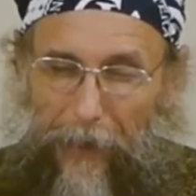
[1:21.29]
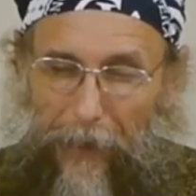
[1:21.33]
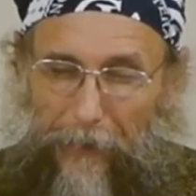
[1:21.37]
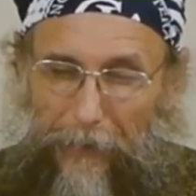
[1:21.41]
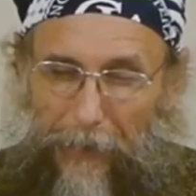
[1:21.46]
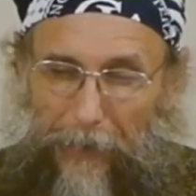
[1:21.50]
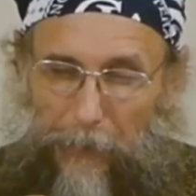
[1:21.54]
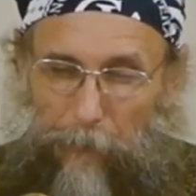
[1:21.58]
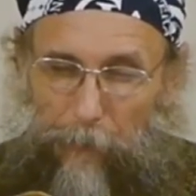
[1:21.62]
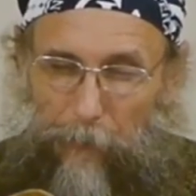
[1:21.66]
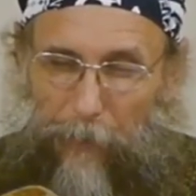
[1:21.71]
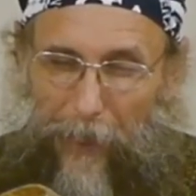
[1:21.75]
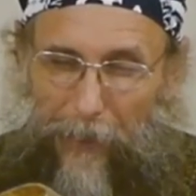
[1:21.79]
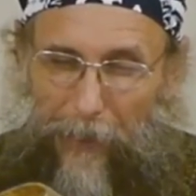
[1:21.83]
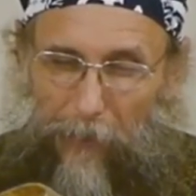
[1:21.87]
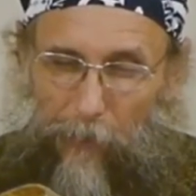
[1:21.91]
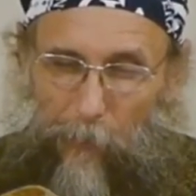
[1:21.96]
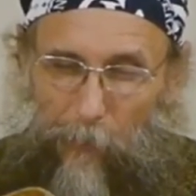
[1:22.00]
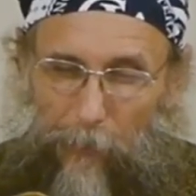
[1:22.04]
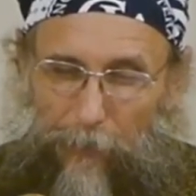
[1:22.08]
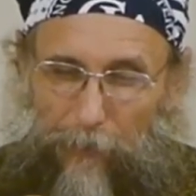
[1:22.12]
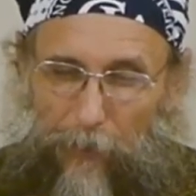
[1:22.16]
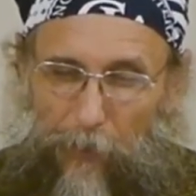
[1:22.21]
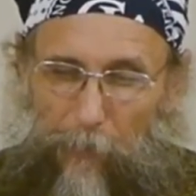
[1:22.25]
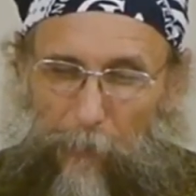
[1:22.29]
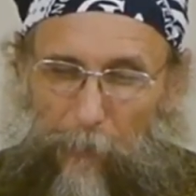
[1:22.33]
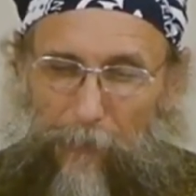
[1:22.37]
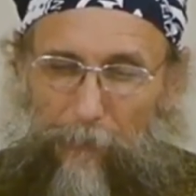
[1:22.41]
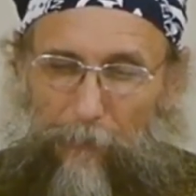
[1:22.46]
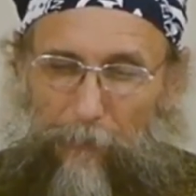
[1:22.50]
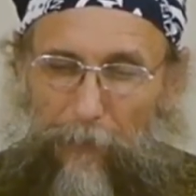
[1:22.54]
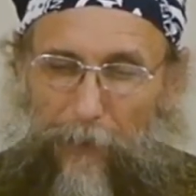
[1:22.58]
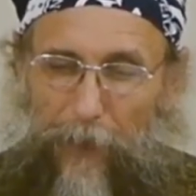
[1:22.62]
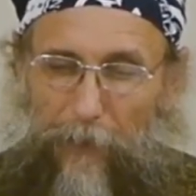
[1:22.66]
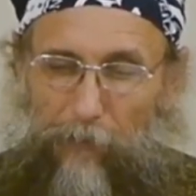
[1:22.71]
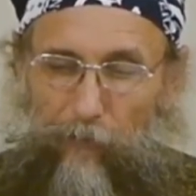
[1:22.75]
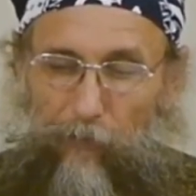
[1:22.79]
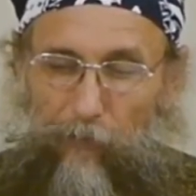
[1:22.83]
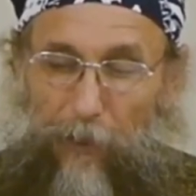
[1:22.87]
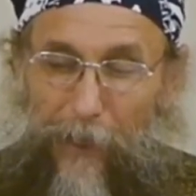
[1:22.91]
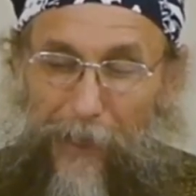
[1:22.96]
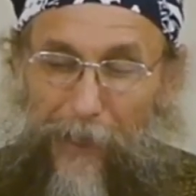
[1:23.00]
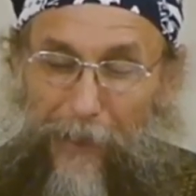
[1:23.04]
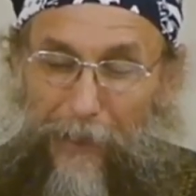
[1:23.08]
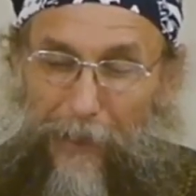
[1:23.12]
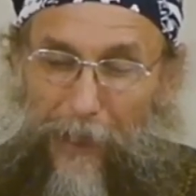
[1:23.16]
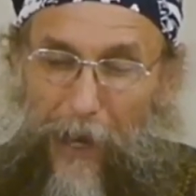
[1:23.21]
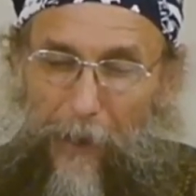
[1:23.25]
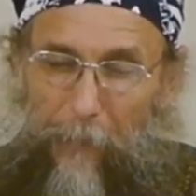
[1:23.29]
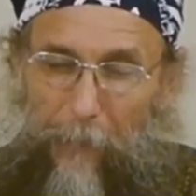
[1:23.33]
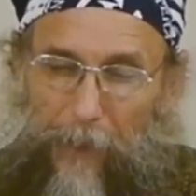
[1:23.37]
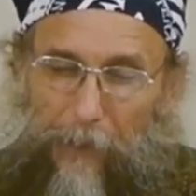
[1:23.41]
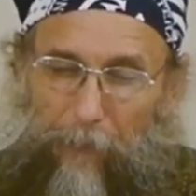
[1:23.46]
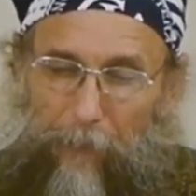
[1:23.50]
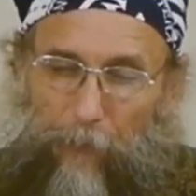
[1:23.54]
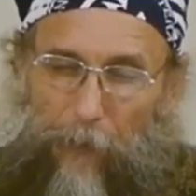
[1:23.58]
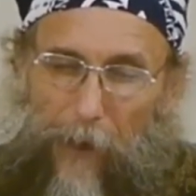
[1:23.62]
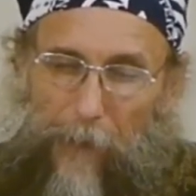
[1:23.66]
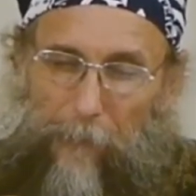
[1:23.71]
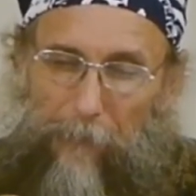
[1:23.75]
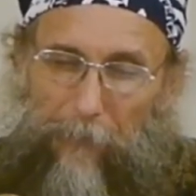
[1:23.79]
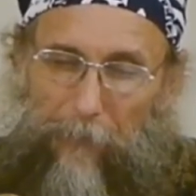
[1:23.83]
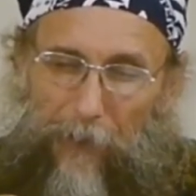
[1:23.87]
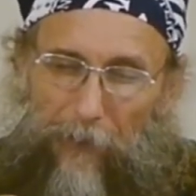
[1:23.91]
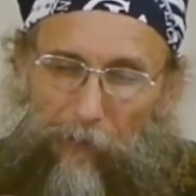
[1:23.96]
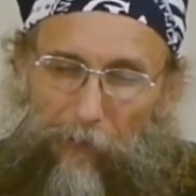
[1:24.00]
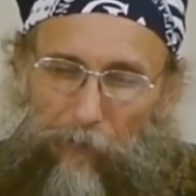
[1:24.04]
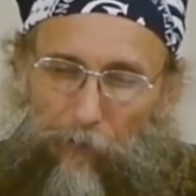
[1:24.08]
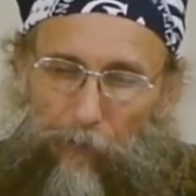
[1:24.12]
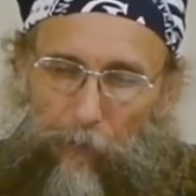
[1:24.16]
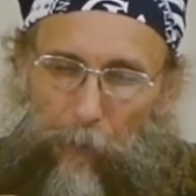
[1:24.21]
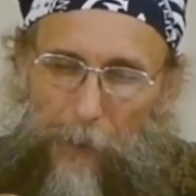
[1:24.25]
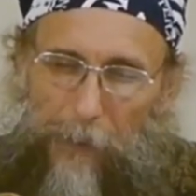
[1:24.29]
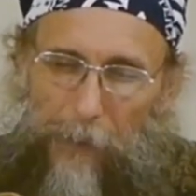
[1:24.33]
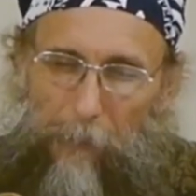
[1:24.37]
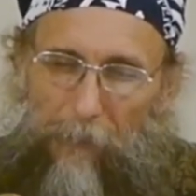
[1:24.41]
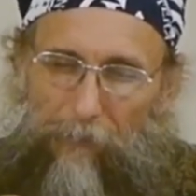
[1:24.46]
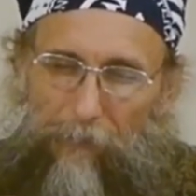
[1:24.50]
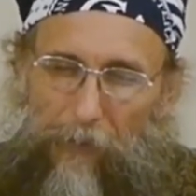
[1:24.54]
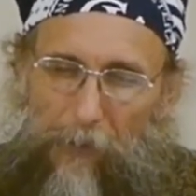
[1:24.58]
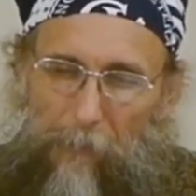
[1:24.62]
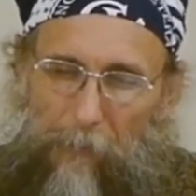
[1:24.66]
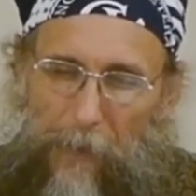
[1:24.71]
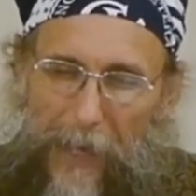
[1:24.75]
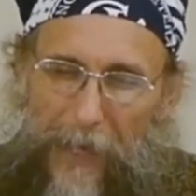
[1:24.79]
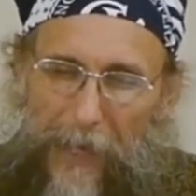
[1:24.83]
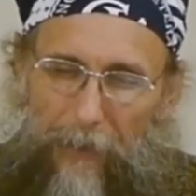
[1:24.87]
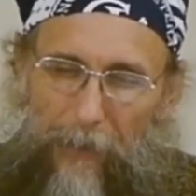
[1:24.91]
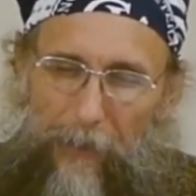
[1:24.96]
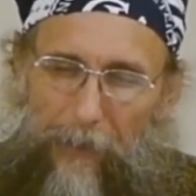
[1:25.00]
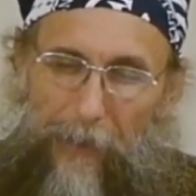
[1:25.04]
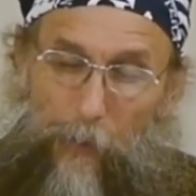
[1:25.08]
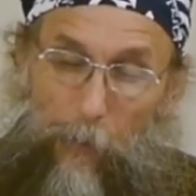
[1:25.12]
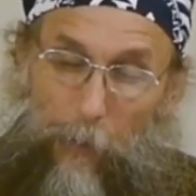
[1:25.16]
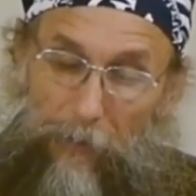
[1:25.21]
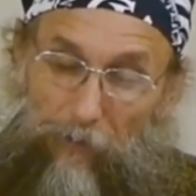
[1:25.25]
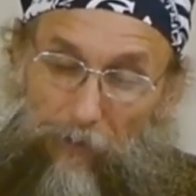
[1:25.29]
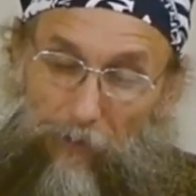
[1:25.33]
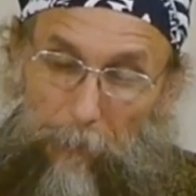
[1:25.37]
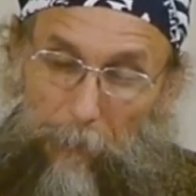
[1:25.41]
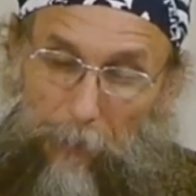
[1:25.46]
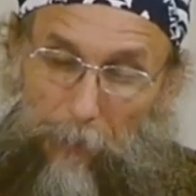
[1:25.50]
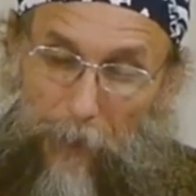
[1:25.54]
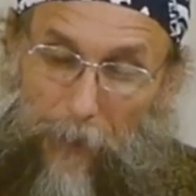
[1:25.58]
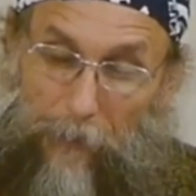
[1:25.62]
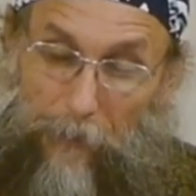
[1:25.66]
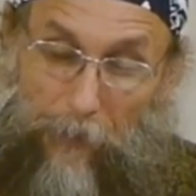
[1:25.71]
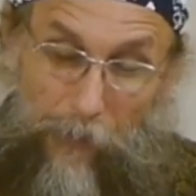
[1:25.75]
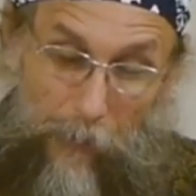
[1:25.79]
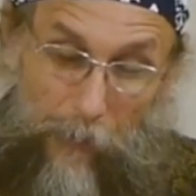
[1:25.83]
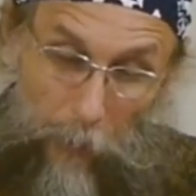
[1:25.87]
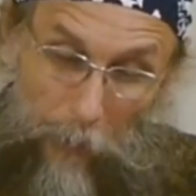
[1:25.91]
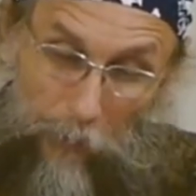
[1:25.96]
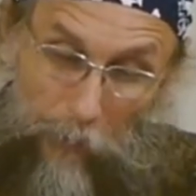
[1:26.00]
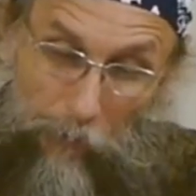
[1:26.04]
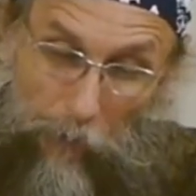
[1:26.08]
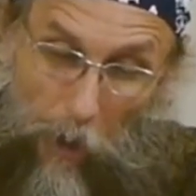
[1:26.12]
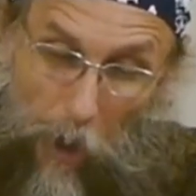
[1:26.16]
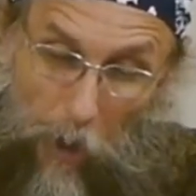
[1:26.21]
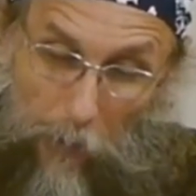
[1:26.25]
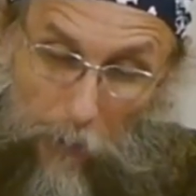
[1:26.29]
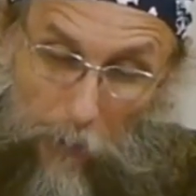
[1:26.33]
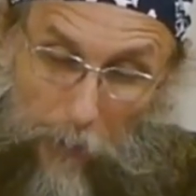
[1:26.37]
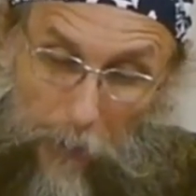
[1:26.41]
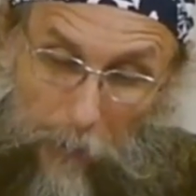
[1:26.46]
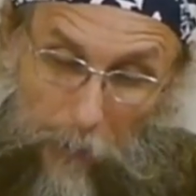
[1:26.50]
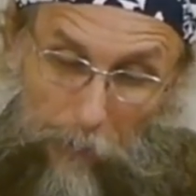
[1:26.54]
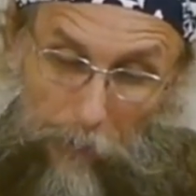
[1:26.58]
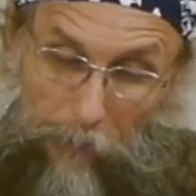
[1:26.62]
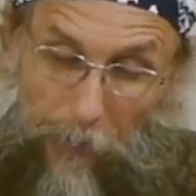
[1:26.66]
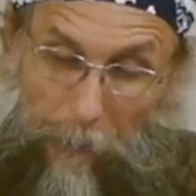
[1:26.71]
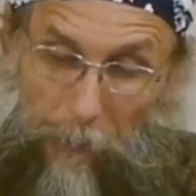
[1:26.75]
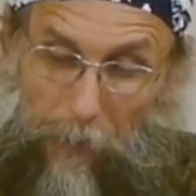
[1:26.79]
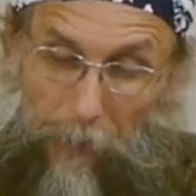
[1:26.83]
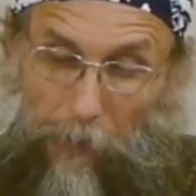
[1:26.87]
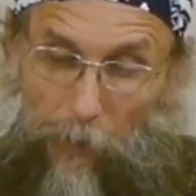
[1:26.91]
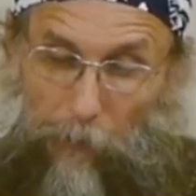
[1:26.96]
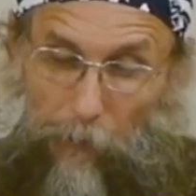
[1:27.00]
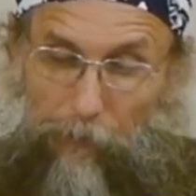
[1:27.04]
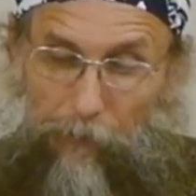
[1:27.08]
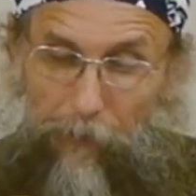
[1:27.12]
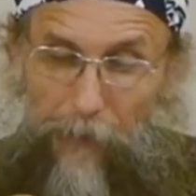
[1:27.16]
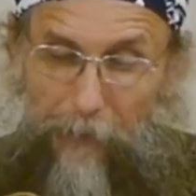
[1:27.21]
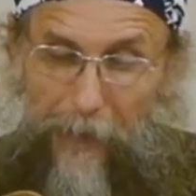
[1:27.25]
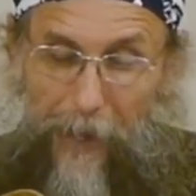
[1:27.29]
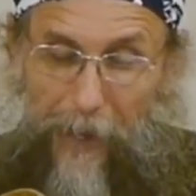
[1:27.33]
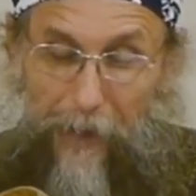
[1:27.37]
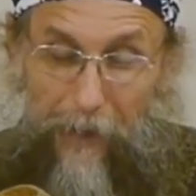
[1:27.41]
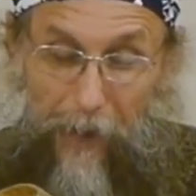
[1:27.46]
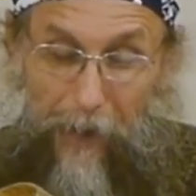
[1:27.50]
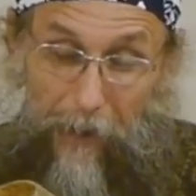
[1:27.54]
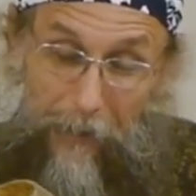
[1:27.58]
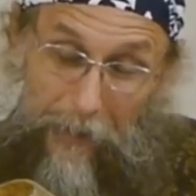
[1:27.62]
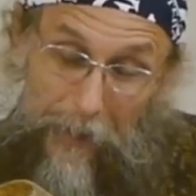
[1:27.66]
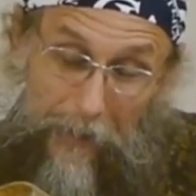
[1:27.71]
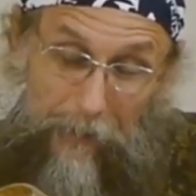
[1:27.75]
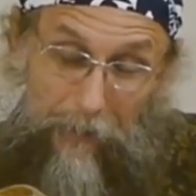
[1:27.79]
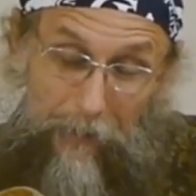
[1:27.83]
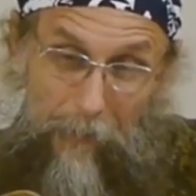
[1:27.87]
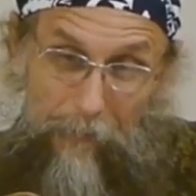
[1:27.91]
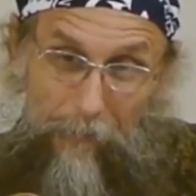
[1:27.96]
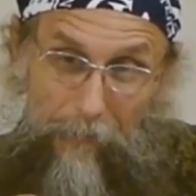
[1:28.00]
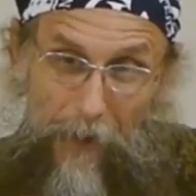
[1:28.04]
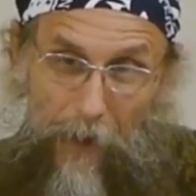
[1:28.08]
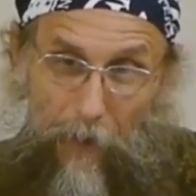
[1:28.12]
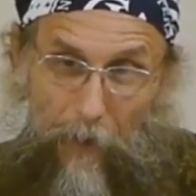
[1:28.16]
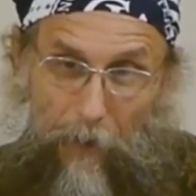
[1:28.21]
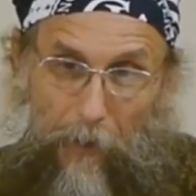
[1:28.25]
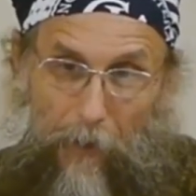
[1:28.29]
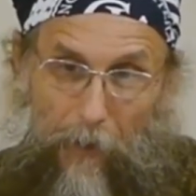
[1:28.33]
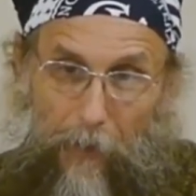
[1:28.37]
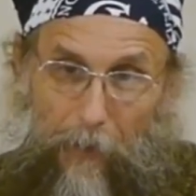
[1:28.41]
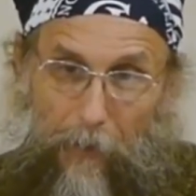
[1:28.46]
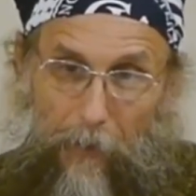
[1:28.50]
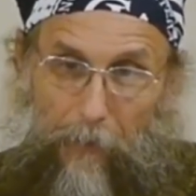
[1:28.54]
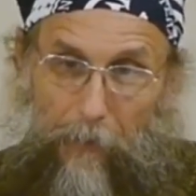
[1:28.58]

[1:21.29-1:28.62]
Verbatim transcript: And He united with human flesh, coming from this stream of humanity which He plundered. And we saw some of those today. Ahithophel